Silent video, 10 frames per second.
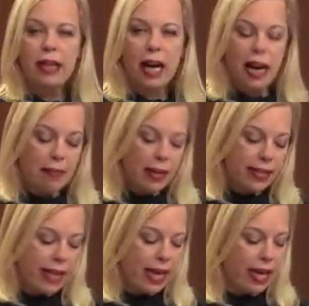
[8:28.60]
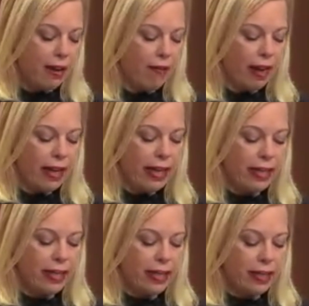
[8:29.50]
I must say, I find the
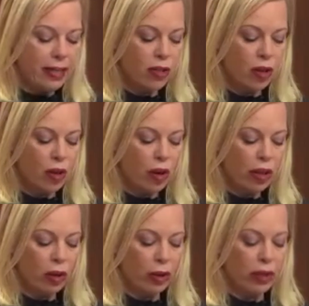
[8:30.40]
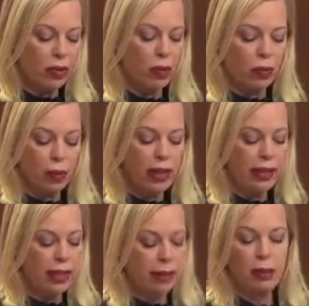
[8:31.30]
insistence on non-lawyers
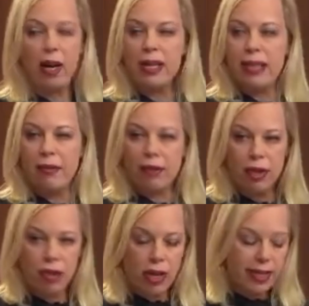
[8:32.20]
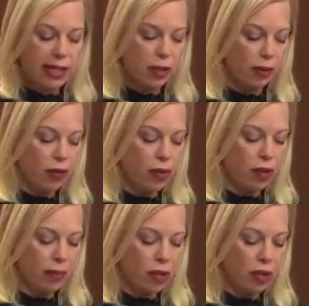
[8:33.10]
really surprising for a justice review
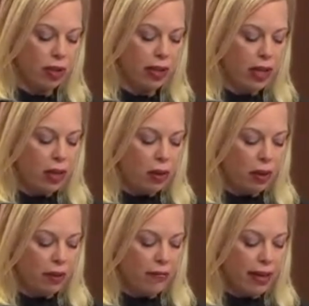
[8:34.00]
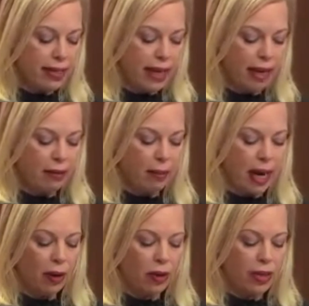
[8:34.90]
commission with investigative
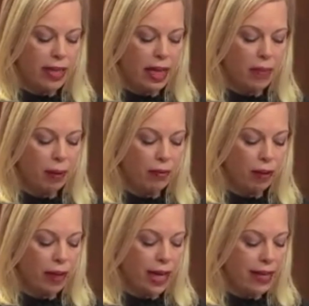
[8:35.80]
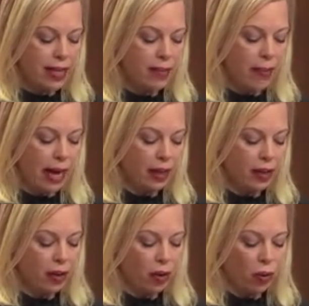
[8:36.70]
powers that can refer cases back
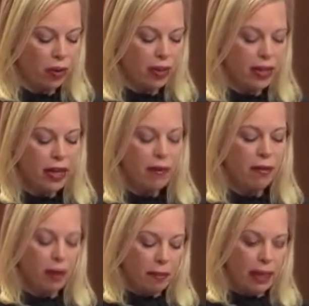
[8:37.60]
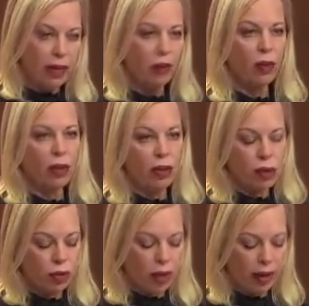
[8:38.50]
to the courts for an appeal or a new
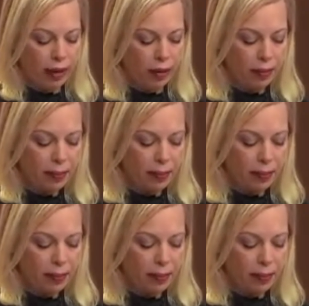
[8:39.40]
trial.